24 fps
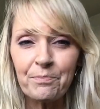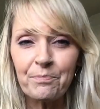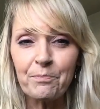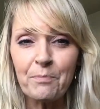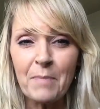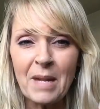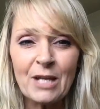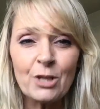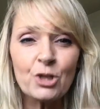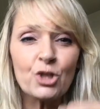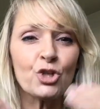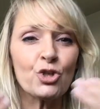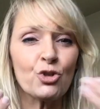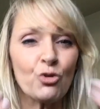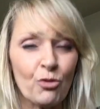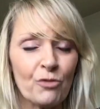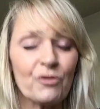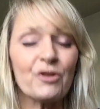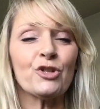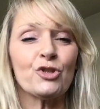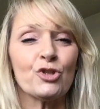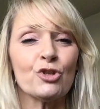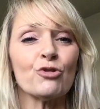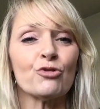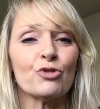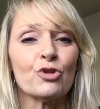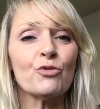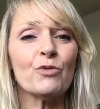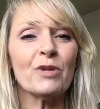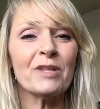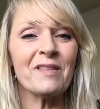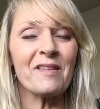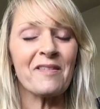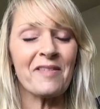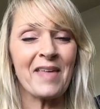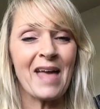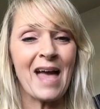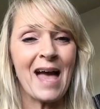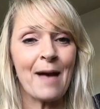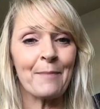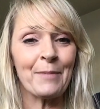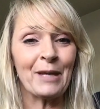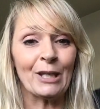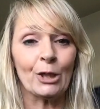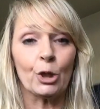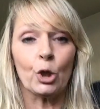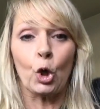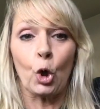make sure that you're doing this
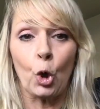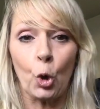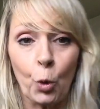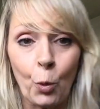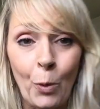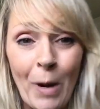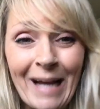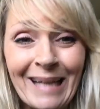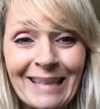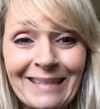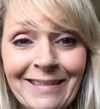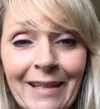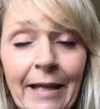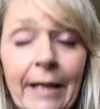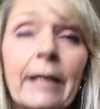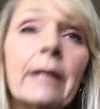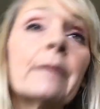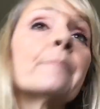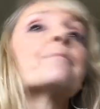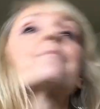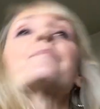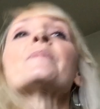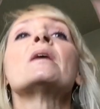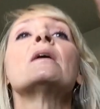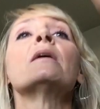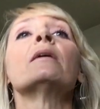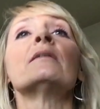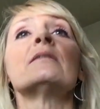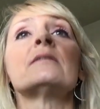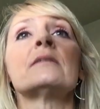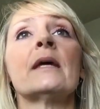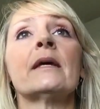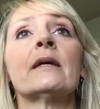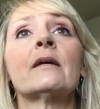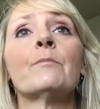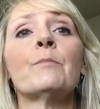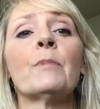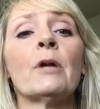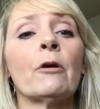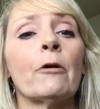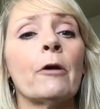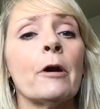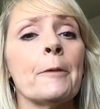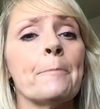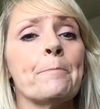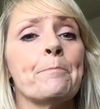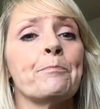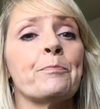habit correctly, take a
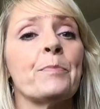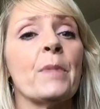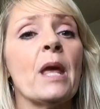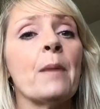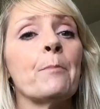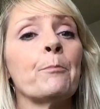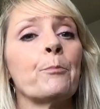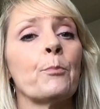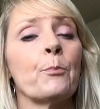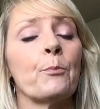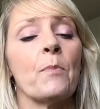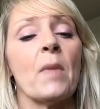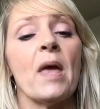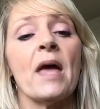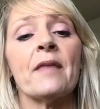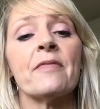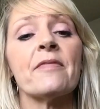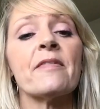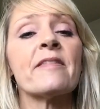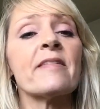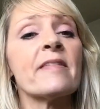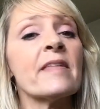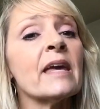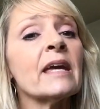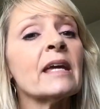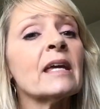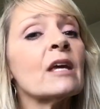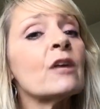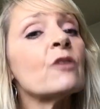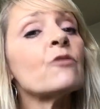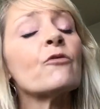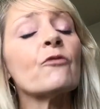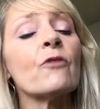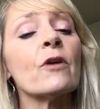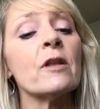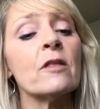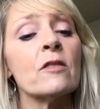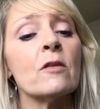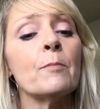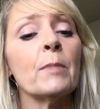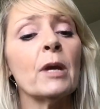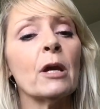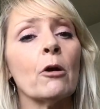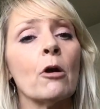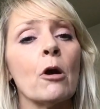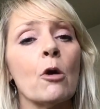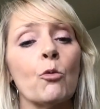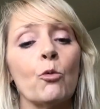mirror and and sing in front of the
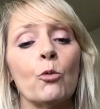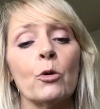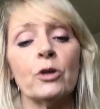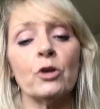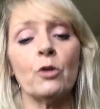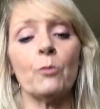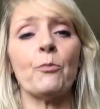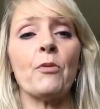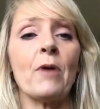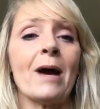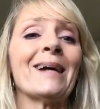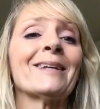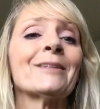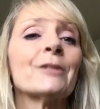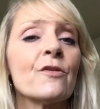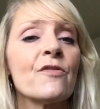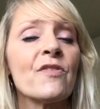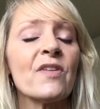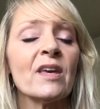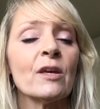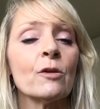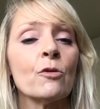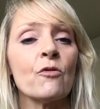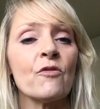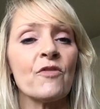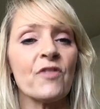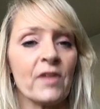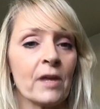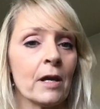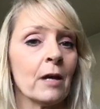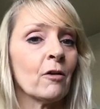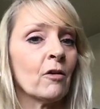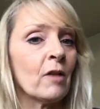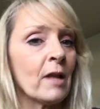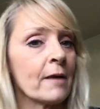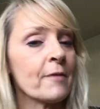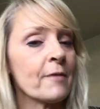mirror. When you're practicing your scale